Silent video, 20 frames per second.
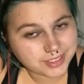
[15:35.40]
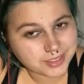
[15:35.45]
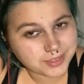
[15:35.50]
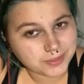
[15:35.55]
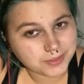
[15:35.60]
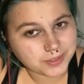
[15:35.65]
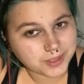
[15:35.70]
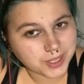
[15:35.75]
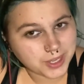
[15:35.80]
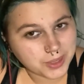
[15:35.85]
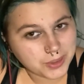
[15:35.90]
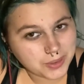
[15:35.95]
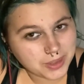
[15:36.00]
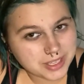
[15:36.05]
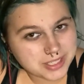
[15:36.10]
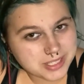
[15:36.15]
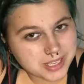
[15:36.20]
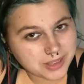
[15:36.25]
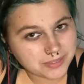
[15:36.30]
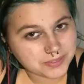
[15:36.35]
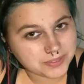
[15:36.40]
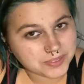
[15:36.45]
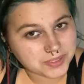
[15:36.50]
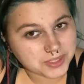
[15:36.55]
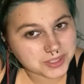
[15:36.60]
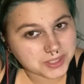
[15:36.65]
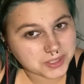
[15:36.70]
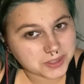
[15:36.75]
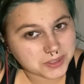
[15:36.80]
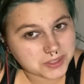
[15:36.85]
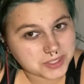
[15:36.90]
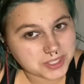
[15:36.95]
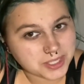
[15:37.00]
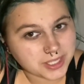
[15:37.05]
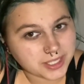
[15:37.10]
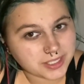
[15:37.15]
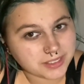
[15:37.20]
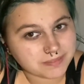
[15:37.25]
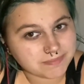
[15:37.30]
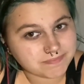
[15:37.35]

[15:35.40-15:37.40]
What are you guys having for dinner tonight?